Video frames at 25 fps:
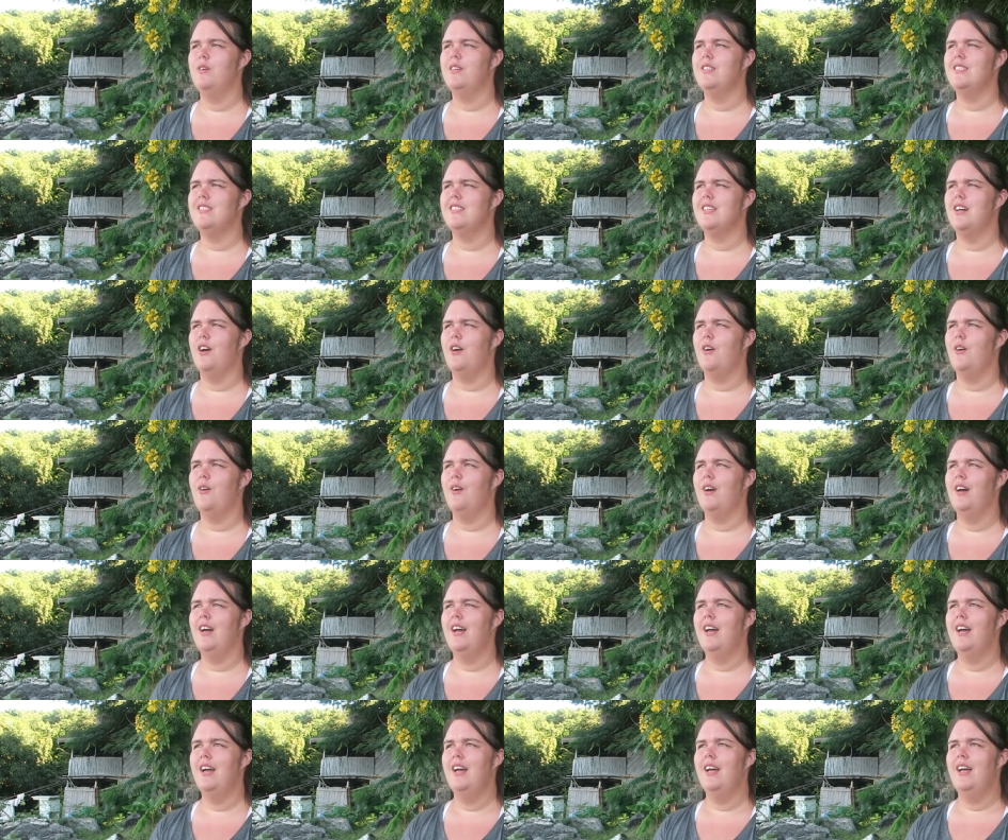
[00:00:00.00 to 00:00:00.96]
And so
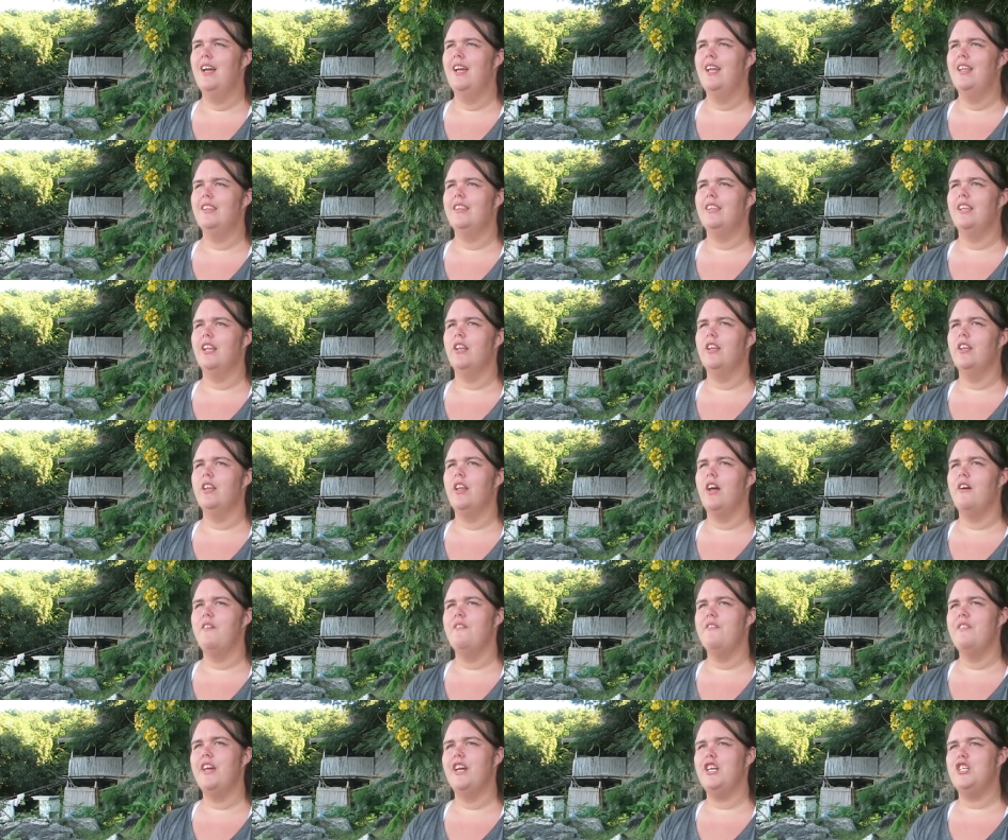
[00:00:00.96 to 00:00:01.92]
the
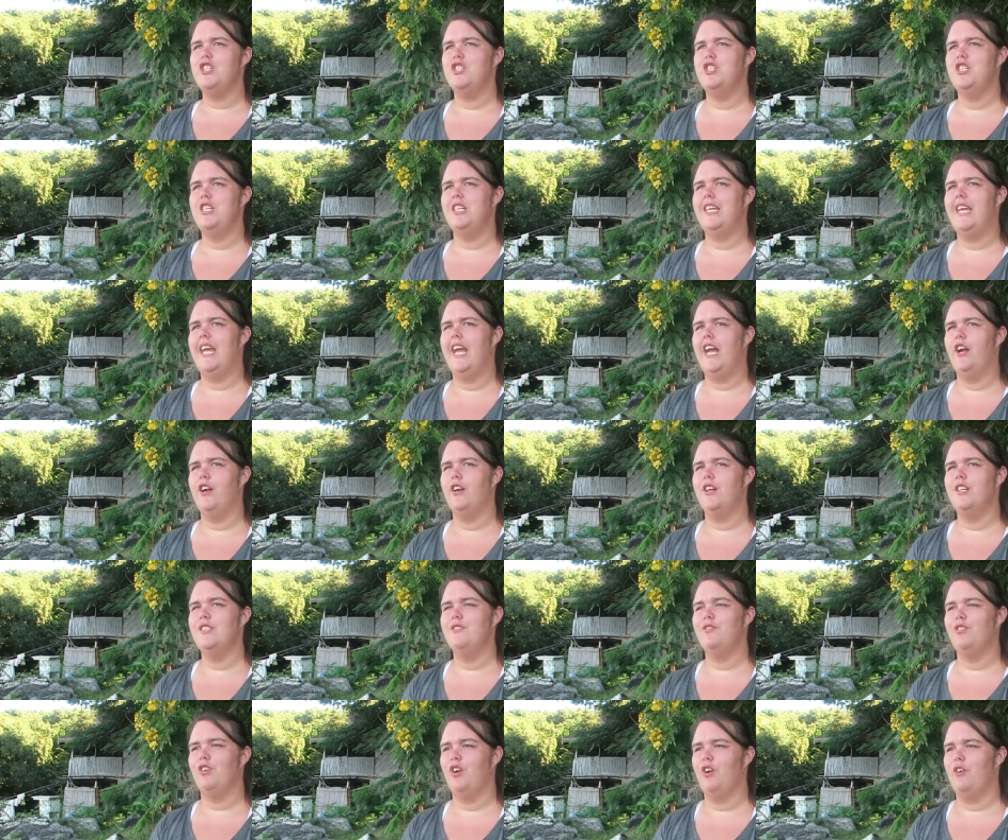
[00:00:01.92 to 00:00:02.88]
love that she
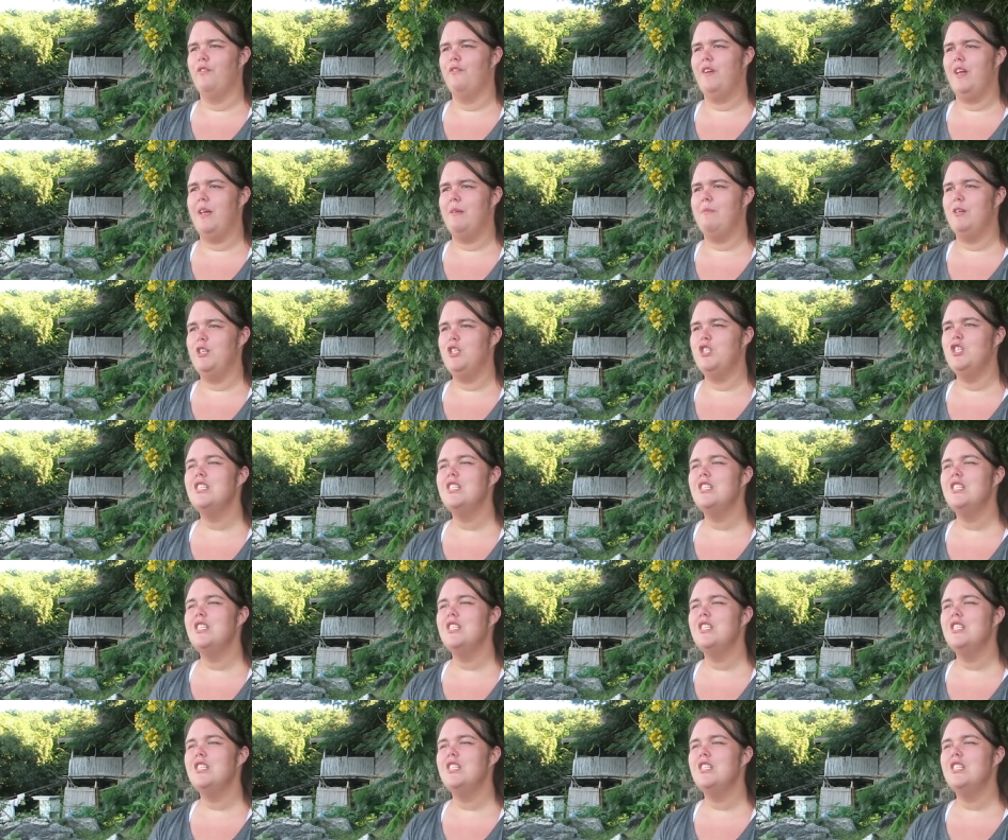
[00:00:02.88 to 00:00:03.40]
carries for her family.